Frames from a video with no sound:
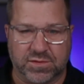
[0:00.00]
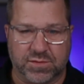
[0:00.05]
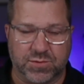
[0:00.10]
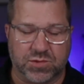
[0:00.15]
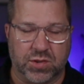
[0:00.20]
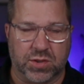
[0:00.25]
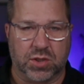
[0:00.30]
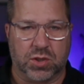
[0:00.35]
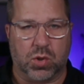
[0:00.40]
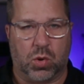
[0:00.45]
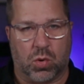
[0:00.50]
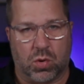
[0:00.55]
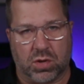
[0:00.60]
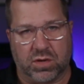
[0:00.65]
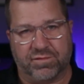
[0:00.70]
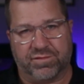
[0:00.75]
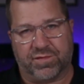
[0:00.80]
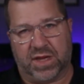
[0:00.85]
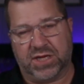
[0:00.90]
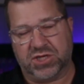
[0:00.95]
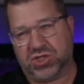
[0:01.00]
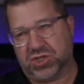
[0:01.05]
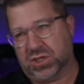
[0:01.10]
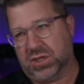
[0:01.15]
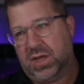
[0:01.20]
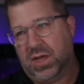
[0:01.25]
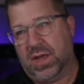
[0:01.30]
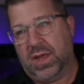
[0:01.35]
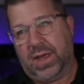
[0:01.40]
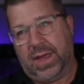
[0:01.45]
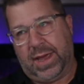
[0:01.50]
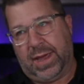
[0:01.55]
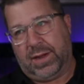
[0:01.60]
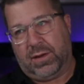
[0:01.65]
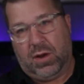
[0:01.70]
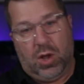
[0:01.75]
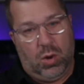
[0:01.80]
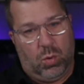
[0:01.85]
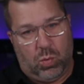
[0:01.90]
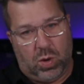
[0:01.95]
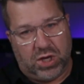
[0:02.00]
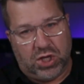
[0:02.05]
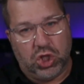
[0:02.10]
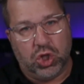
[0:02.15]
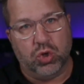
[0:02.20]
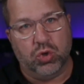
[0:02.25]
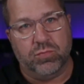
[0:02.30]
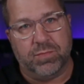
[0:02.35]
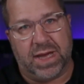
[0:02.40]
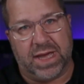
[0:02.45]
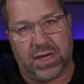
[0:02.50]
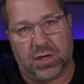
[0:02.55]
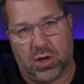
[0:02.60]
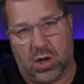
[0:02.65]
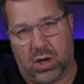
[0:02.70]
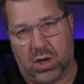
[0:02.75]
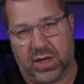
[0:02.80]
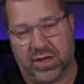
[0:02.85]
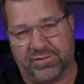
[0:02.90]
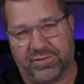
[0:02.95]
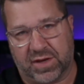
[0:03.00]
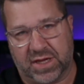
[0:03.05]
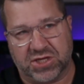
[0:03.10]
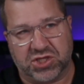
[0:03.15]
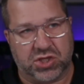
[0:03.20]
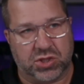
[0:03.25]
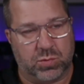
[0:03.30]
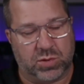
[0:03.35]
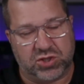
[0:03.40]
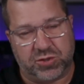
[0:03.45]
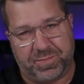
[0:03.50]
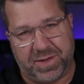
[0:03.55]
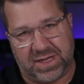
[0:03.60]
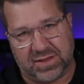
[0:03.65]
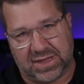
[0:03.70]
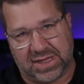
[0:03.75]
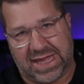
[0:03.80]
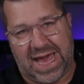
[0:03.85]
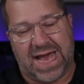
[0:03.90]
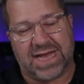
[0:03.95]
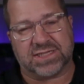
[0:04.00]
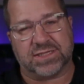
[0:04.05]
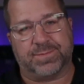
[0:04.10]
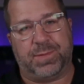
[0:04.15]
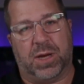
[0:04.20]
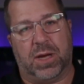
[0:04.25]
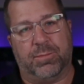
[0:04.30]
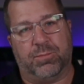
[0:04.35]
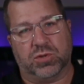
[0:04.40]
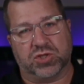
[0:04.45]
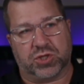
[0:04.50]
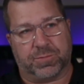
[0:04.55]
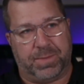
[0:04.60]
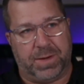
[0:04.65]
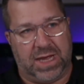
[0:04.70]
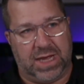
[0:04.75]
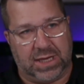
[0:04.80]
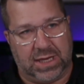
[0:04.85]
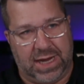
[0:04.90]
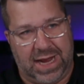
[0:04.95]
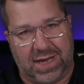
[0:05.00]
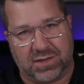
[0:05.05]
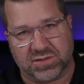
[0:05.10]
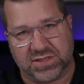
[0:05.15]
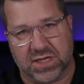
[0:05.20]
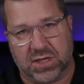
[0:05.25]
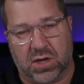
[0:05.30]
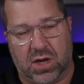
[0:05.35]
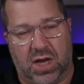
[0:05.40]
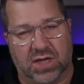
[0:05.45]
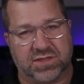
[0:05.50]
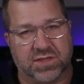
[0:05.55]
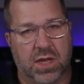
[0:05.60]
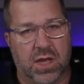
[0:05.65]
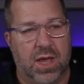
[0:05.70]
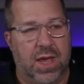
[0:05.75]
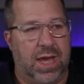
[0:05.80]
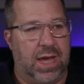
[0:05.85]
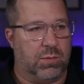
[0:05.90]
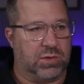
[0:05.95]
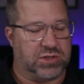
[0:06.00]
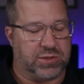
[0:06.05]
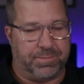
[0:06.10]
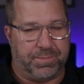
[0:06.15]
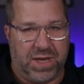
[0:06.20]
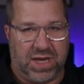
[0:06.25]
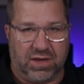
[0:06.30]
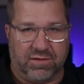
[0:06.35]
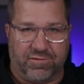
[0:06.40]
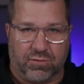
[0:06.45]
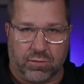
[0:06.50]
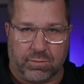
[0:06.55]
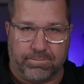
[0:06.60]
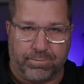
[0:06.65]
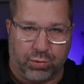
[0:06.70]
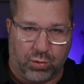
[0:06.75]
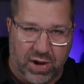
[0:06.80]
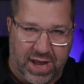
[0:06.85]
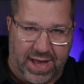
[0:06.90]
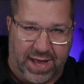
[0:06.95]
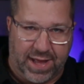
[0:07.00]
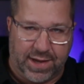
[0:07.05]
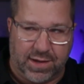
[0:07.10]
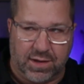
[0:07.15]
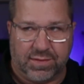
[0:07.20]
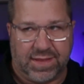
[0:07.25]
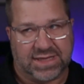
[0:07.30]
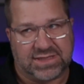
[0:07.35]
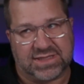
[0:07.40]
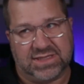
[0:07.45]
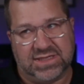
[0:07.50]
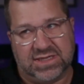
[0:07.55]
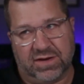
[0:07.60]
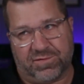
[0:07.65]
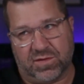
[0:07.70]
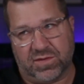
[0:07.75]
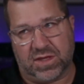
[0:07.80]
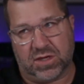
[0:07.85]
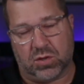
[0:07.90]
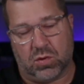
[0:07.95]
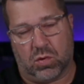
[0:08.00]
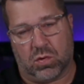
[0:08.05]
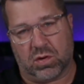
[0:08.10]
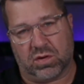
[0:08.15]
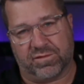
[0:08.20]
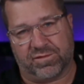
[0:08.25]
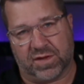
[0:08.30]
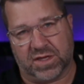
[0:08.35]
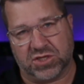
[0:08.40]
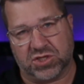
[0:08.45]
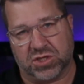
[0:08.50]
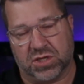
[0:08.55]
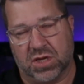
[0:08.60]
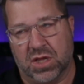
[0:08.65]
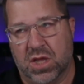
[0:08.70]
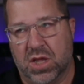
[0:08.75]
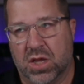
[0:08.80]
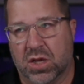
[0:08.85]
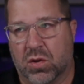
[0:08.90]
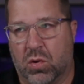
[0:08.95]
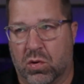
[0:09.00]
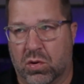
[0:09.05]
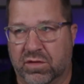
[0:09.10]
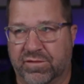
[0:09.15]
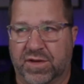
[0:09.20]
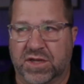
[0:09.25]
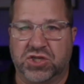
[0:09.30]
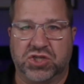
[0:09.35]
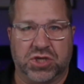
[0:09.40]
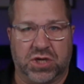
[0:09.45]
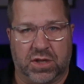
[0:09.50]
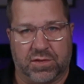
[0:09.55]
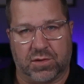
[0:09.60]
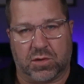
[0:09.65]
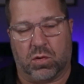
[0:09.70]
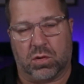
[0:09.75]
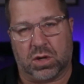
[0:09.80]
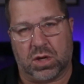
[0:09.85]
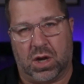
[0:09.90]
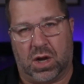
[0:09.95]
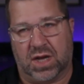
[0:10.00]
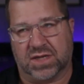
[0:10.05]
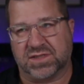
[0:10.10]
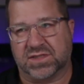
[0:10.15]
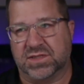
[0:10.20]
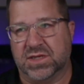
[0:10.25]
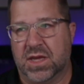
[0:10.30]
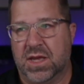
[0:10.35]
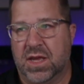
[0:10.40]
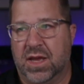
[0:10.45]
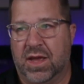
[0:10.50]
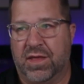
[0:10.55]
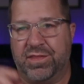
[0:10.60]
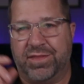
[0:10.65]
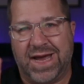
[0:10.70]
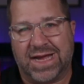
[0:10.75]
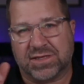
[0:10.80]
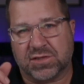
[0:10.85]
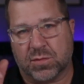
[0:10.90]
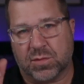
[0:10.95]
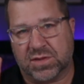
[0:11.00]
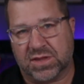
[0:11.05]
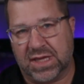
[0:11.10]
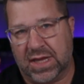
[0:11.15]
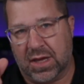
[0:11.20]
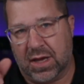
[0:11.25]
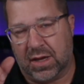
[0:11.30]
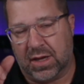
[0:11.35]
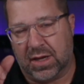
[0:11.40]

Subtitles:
between core inflation and what you might call inflation, what you pay at the gas pump, what you're paying in housing costs, and what you're paying for bread, that's different than core inflation. Core inflation are the core costs. And that's what the